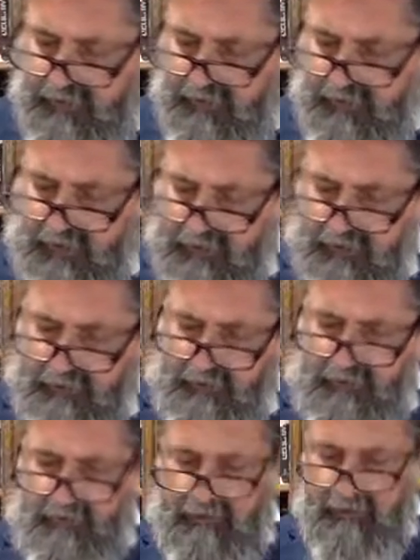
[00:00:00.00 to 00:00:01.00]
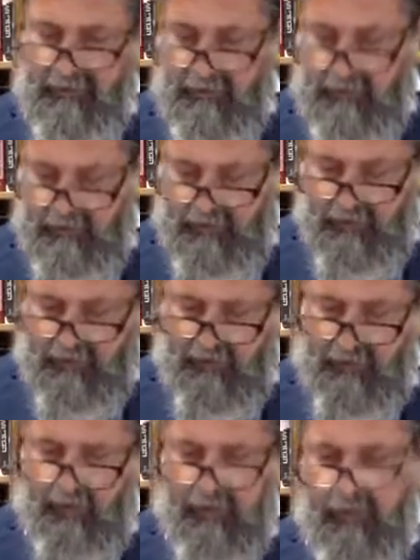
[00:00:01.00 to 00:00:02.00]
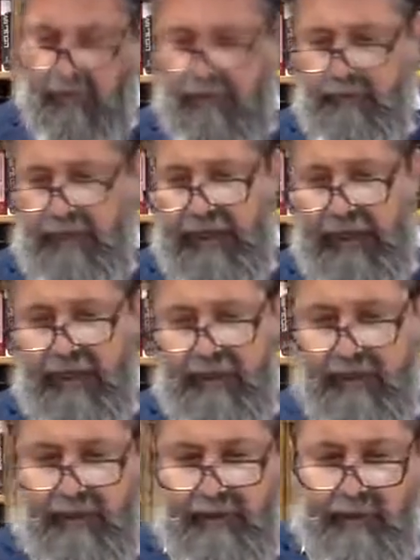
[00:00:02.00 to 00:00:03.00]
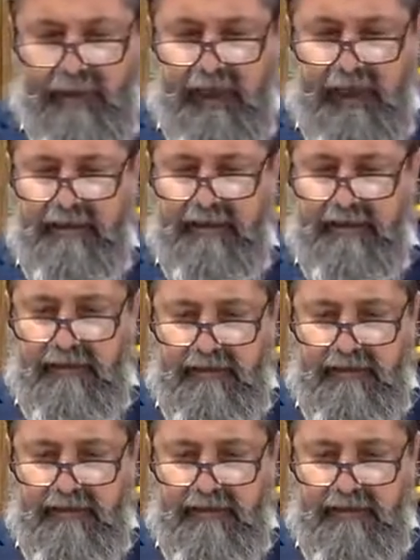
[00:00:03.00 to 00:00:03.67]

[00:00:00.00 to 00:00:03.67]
that if we look back in the last,